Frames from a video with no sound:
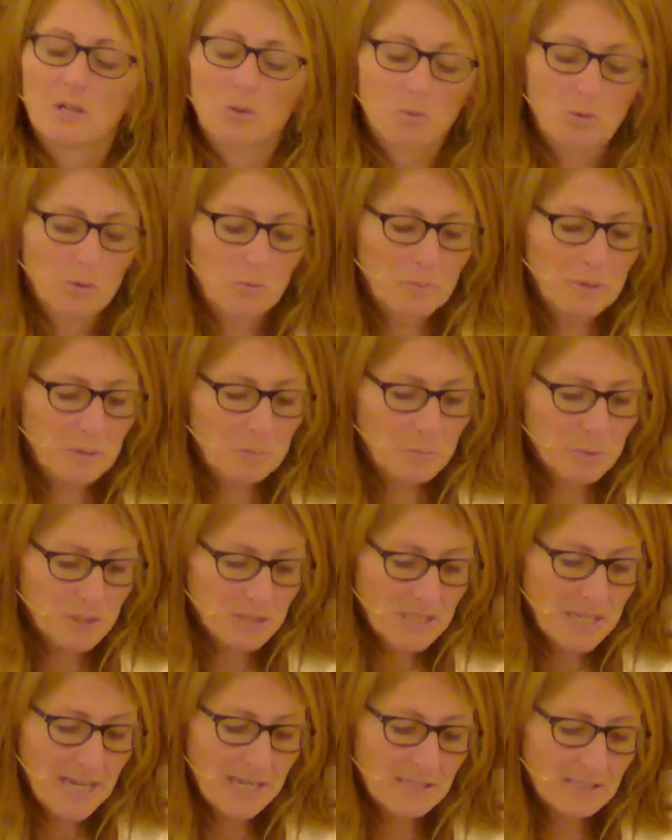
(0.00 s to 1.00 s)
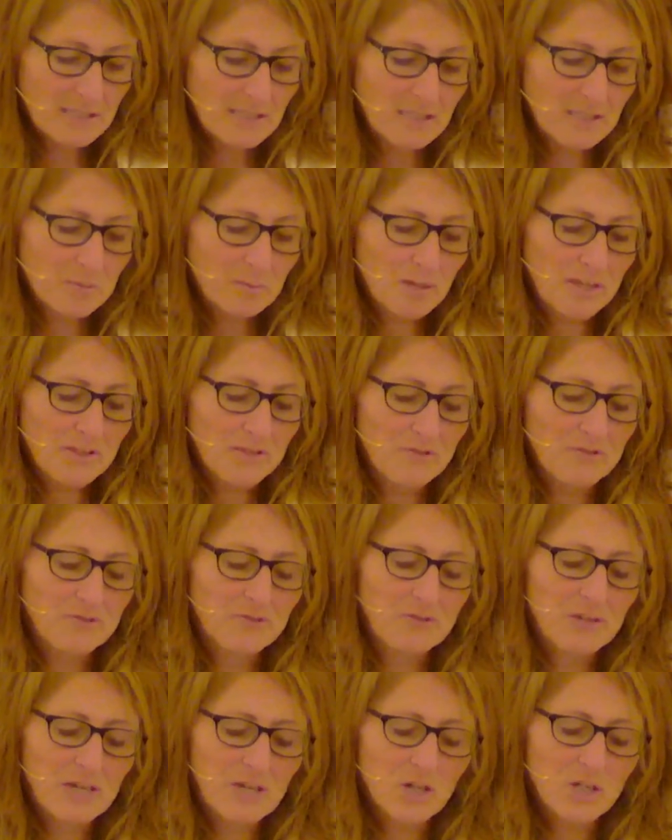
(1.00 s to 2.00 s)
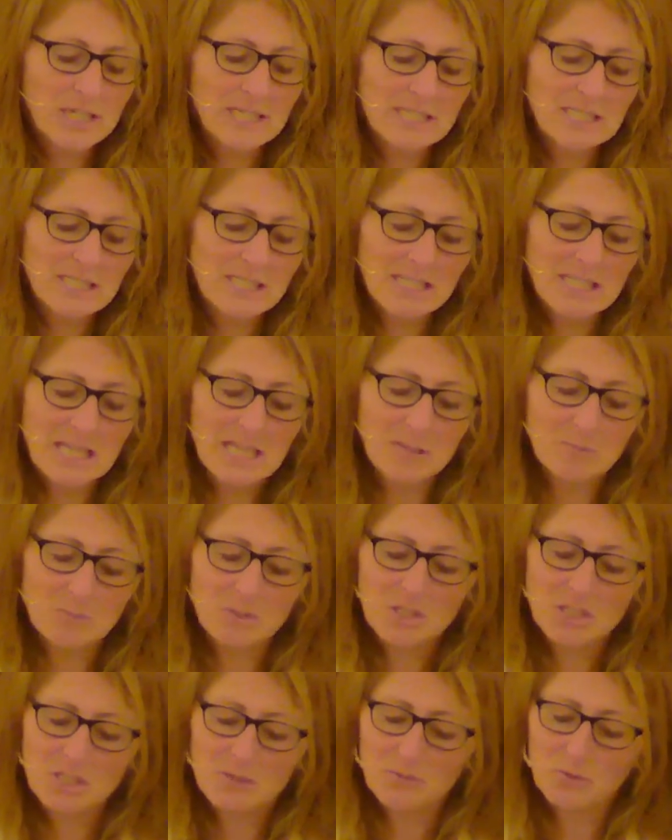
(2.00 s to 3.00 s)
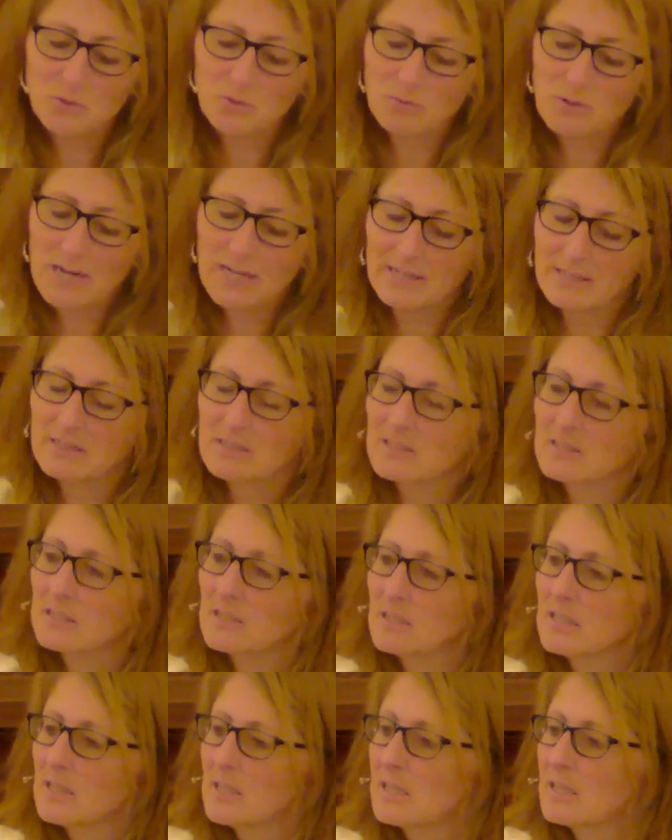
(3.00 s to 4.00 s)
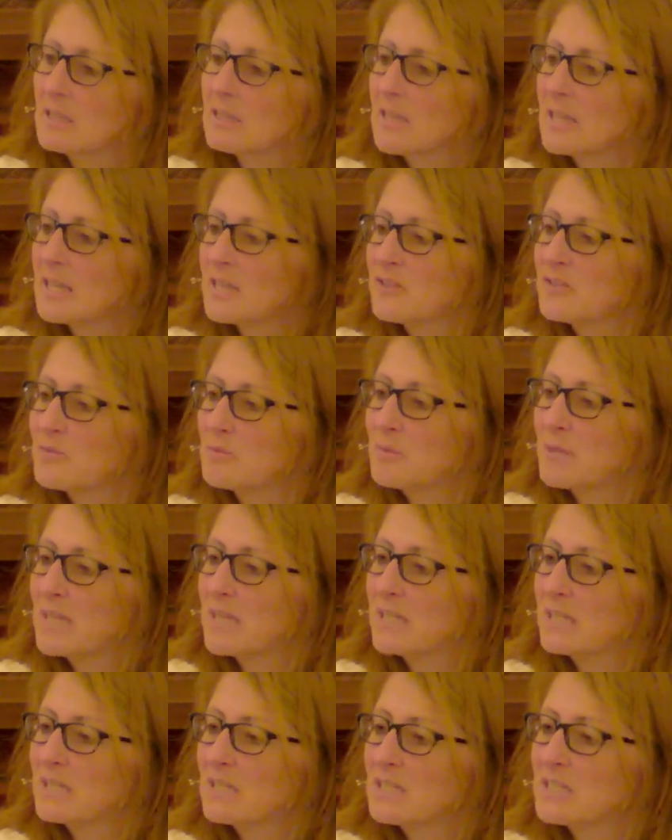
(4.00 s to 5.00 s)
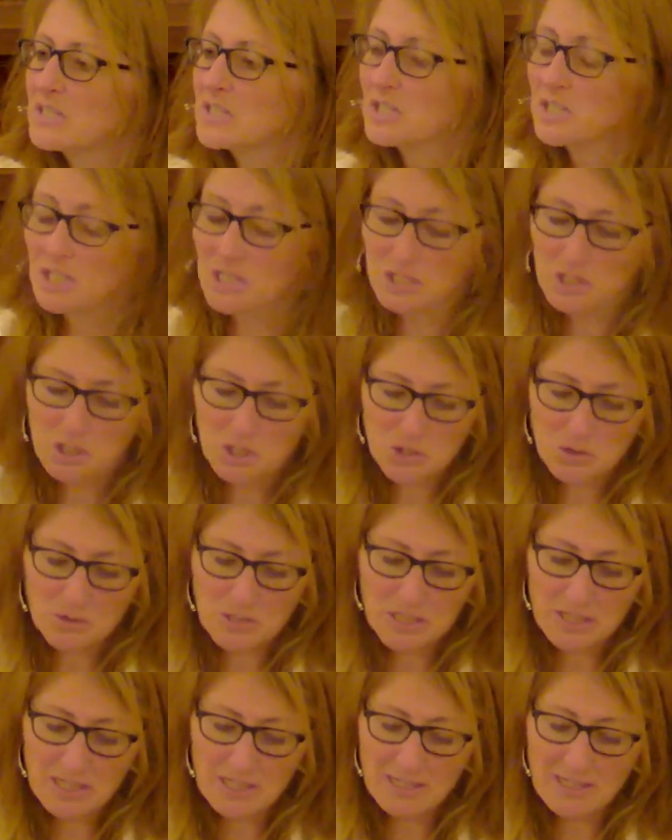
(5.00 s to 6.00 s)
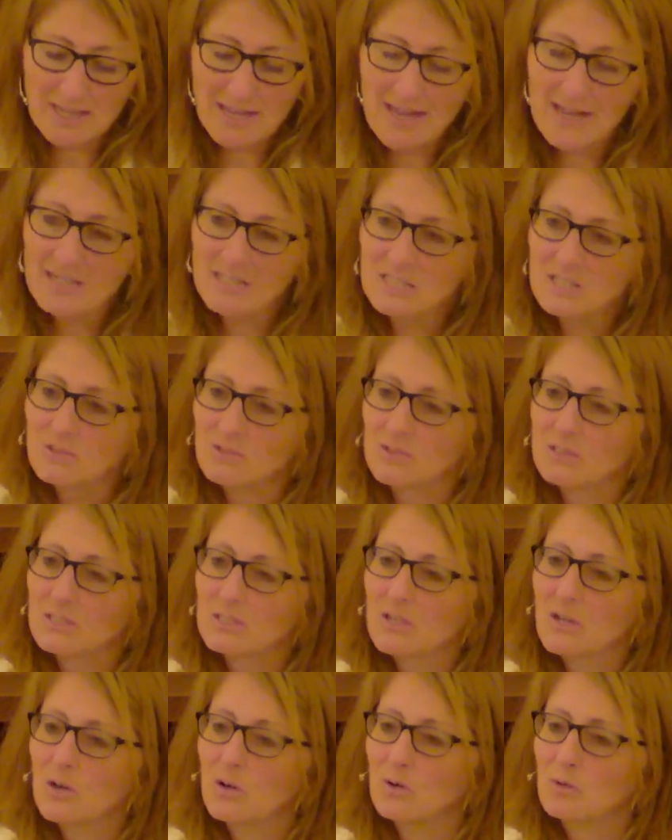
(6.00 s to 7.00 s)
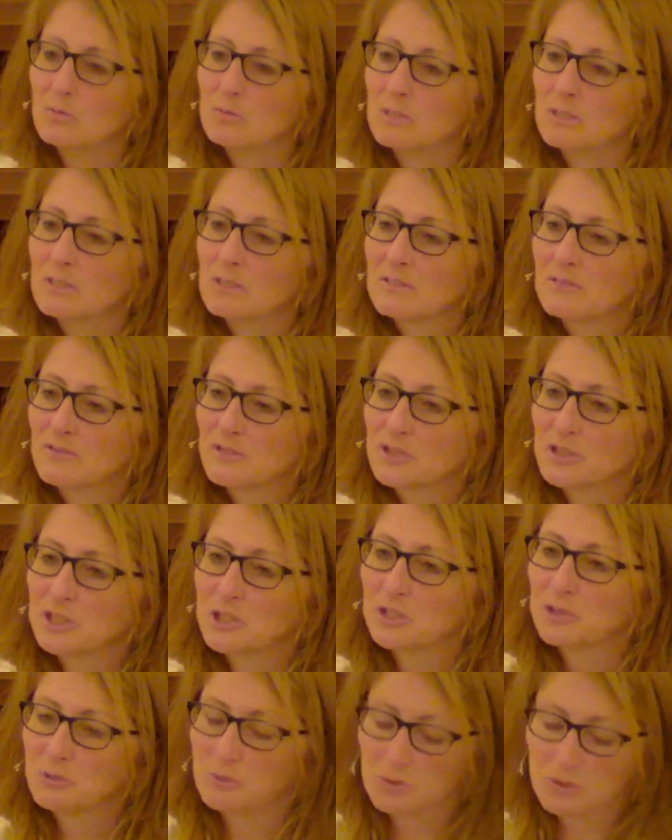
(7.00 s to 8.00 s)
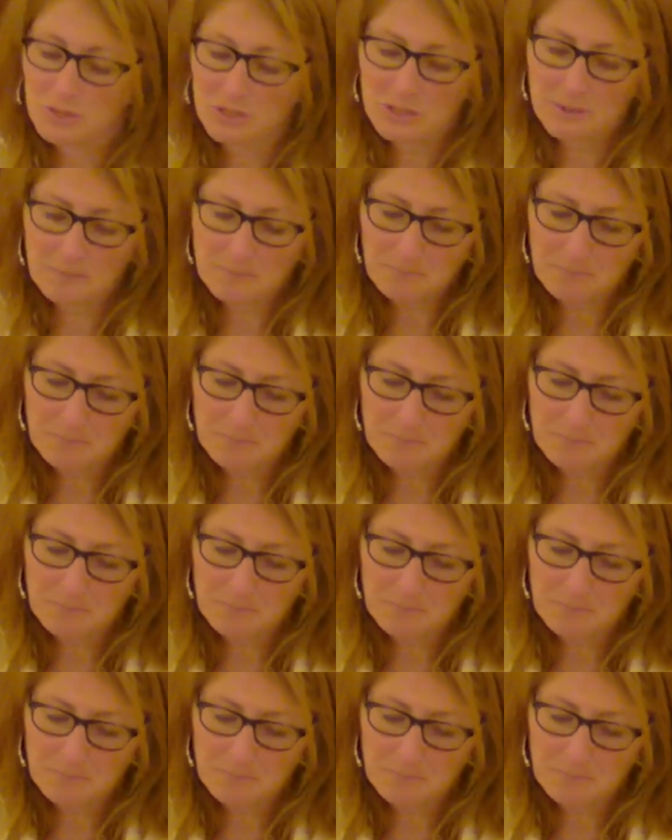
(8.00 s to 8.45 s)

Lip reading: will be protected by the very same civil rights that have made this country an excellent home for Jews.